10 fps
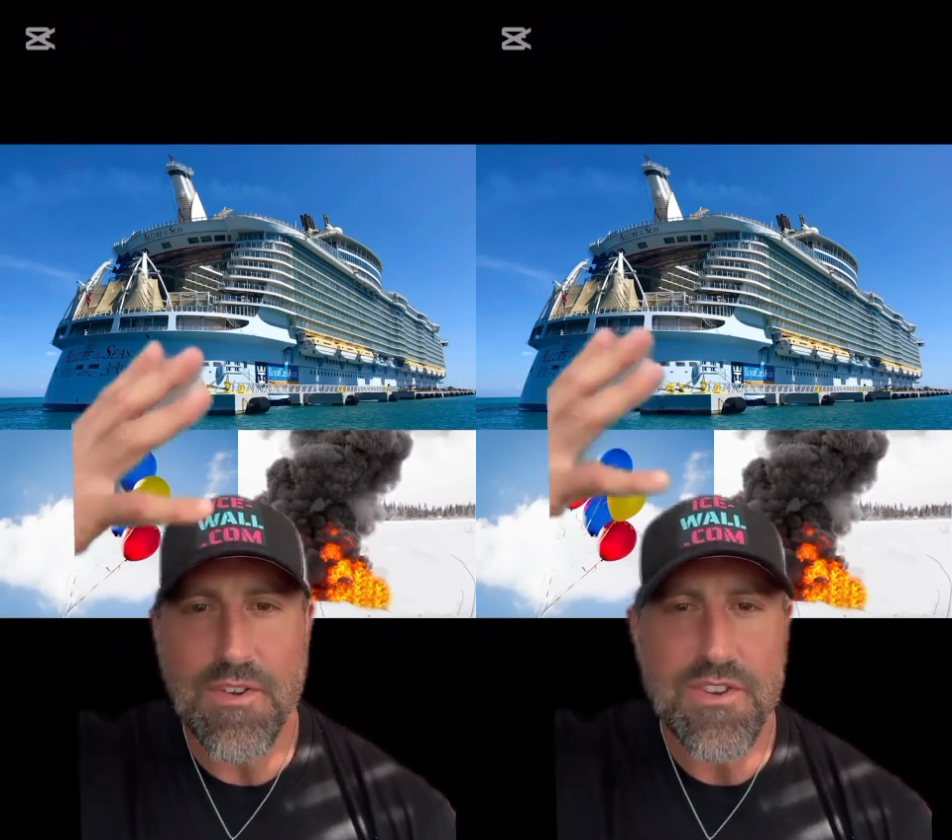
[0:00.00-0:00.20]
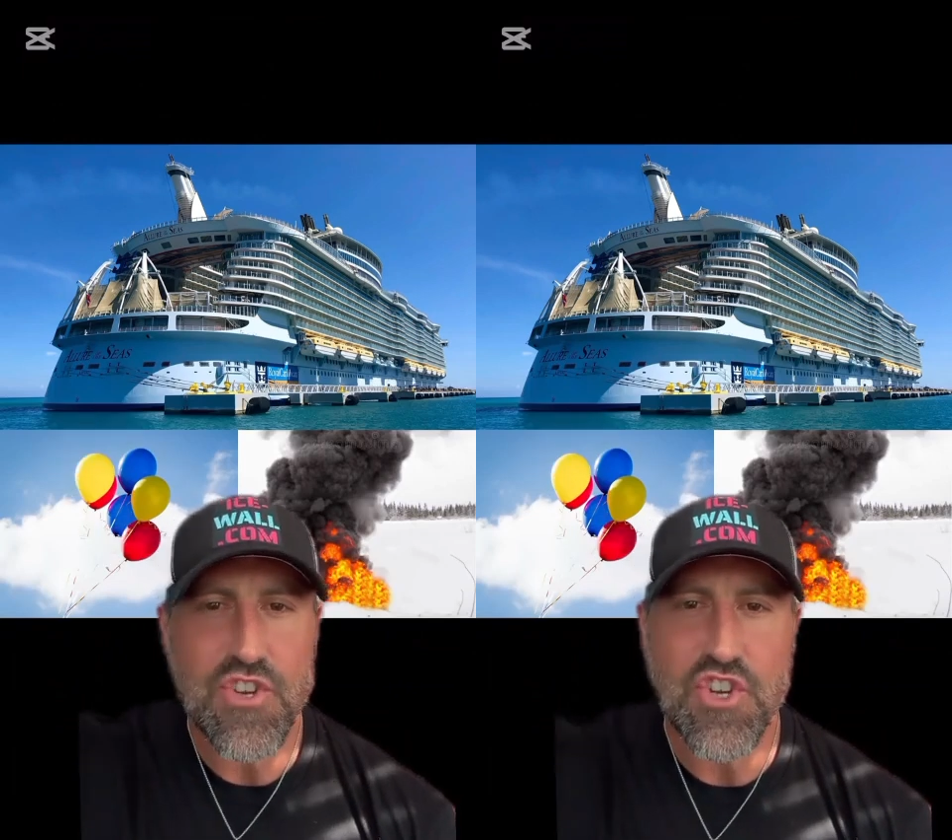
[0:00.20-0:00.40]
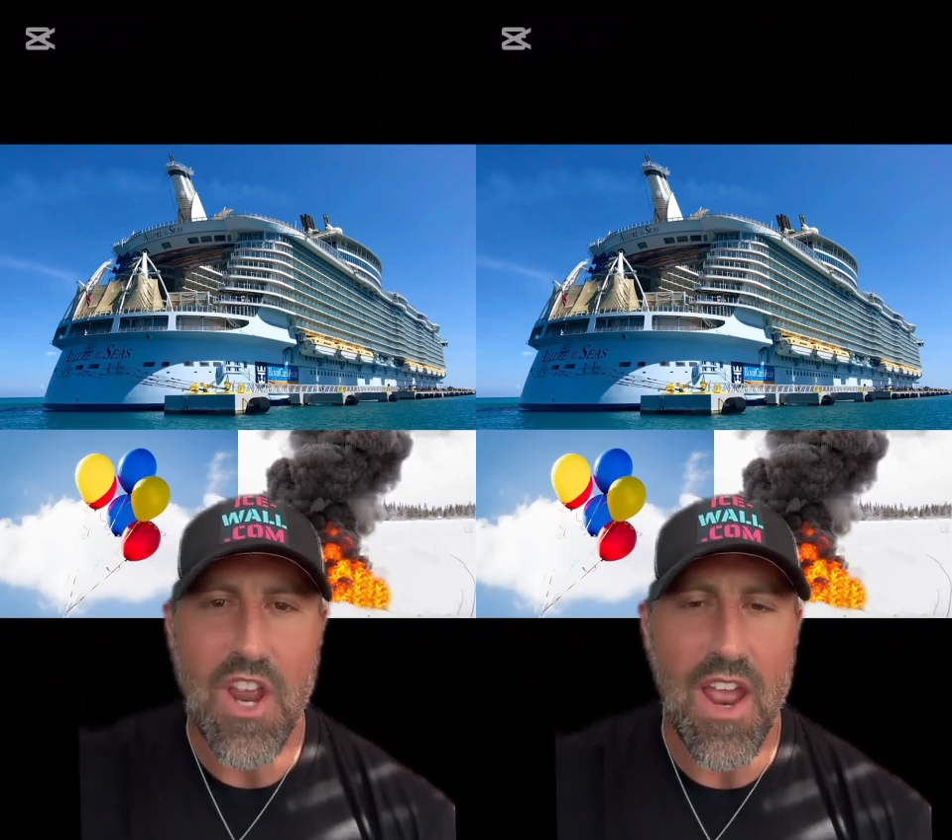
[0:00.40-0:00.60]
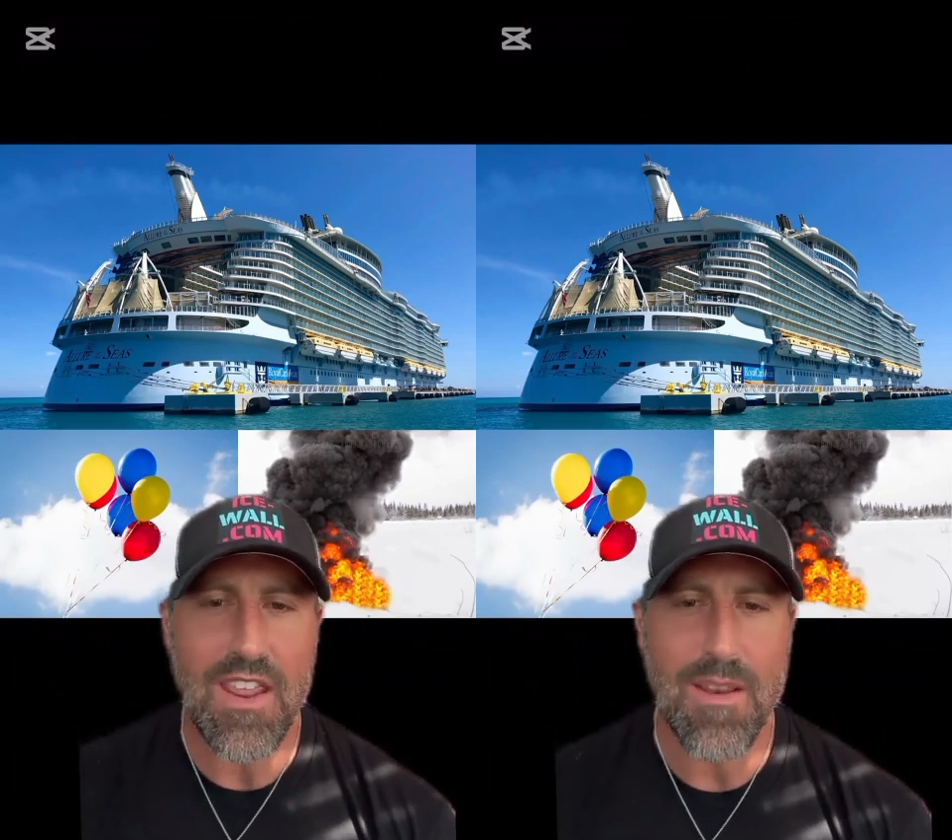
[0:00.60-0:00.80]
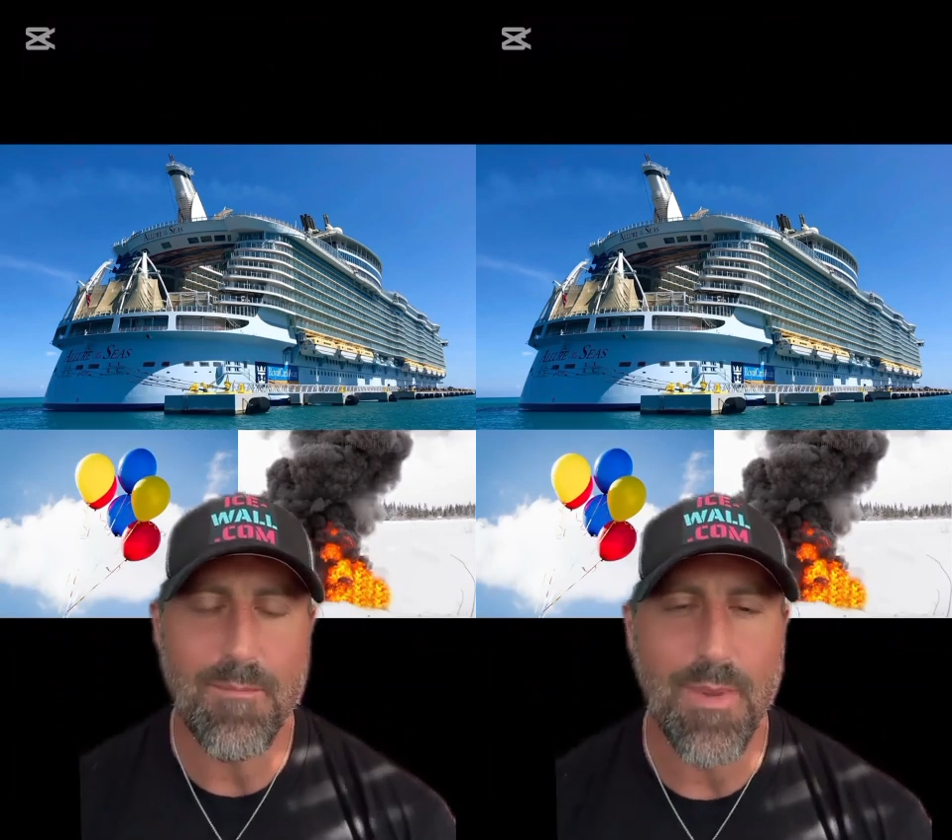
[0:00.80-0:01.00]
and
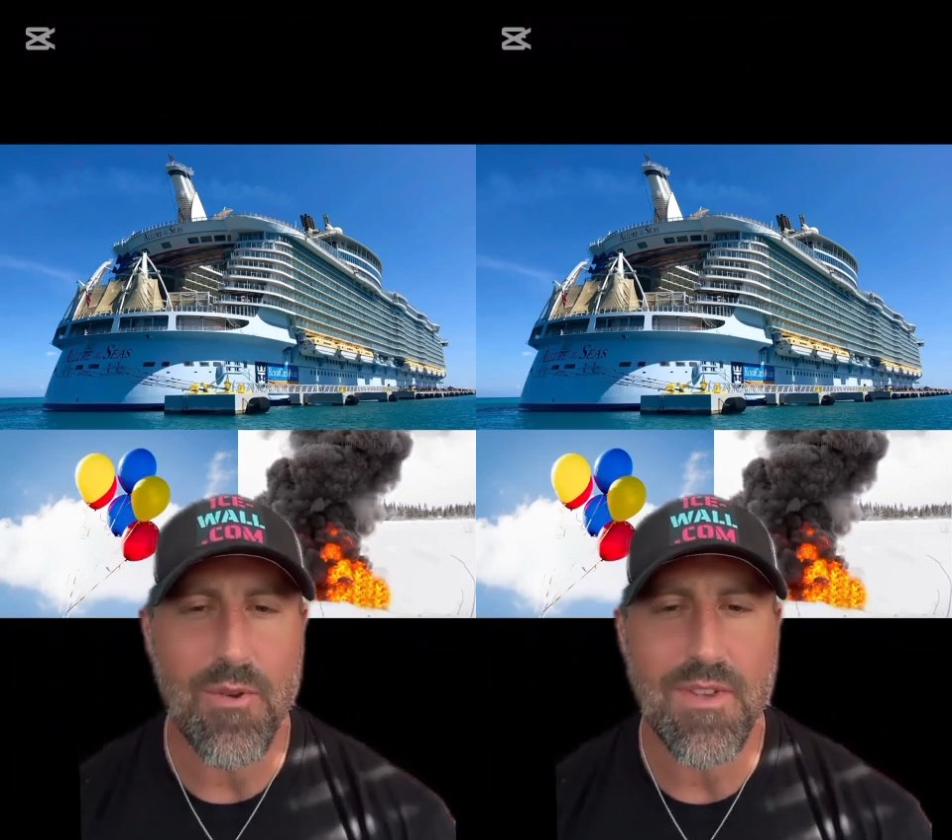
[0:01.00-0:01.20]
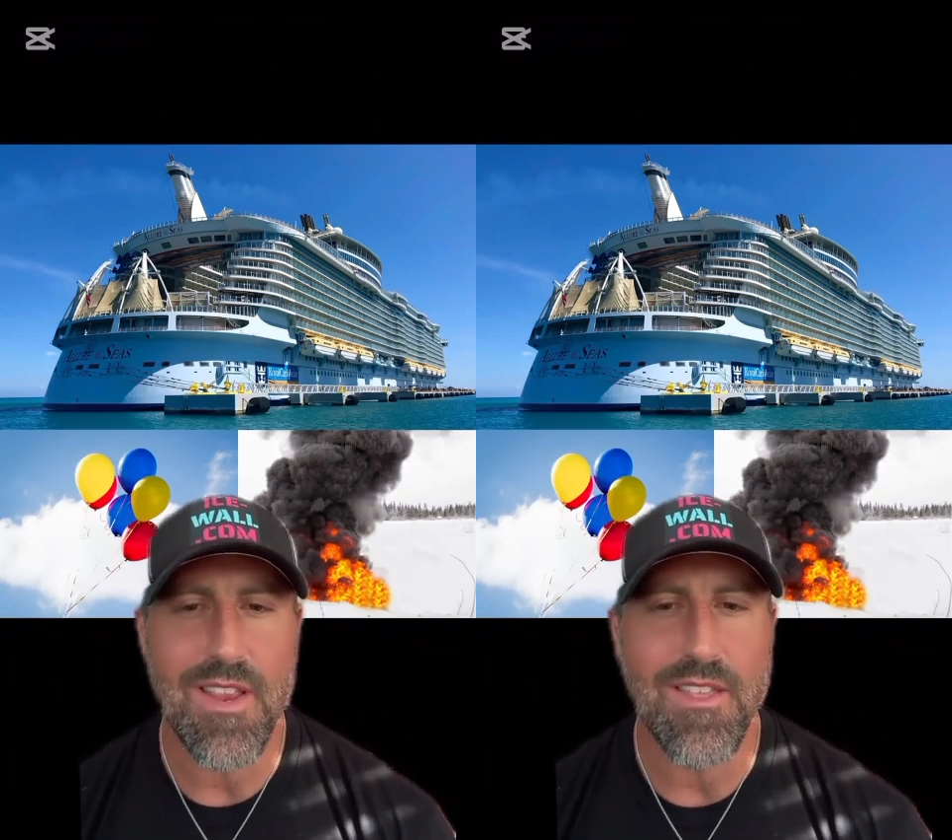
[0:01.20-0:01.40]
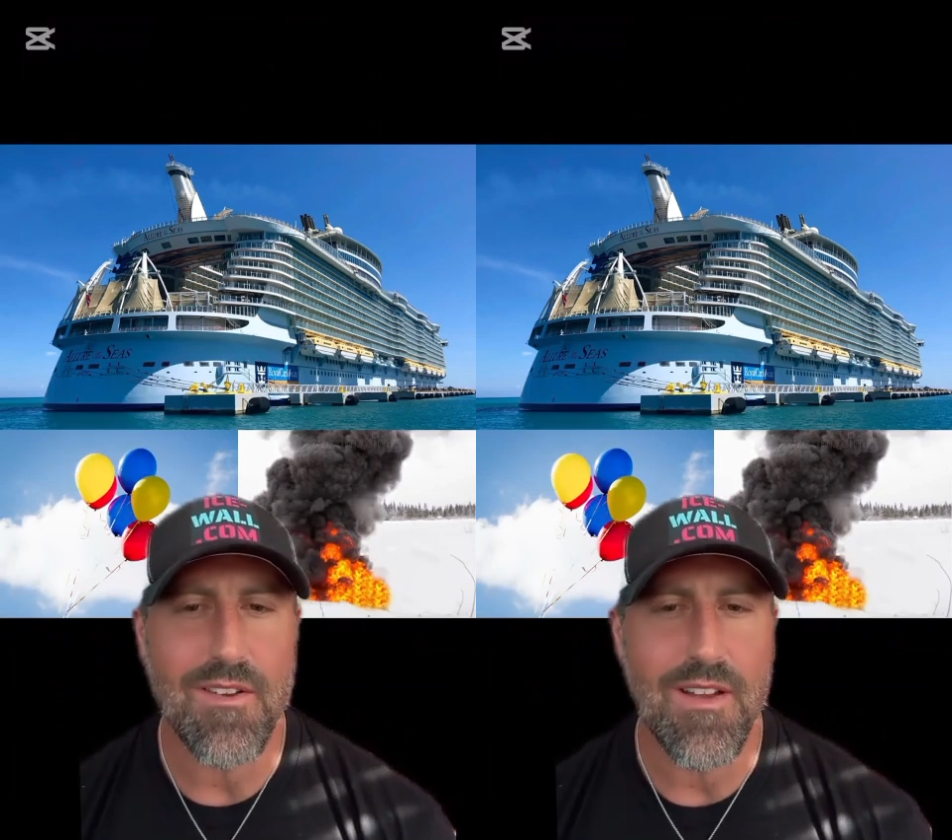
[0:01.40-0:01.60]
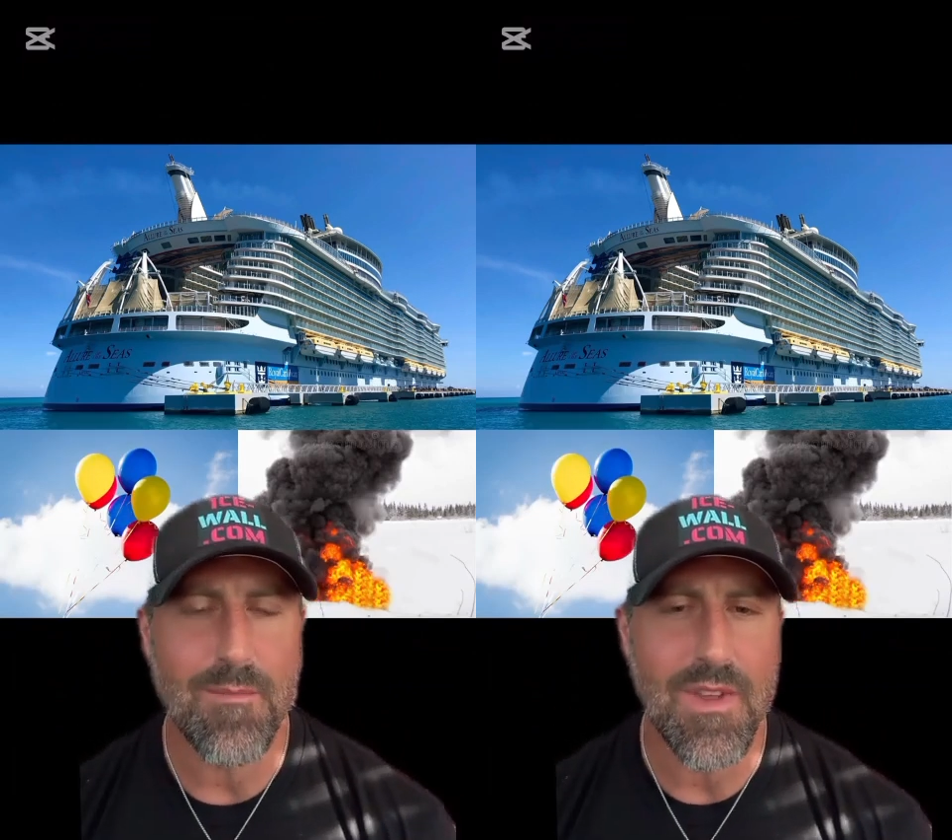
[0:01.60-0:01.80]
giant boats to the ground,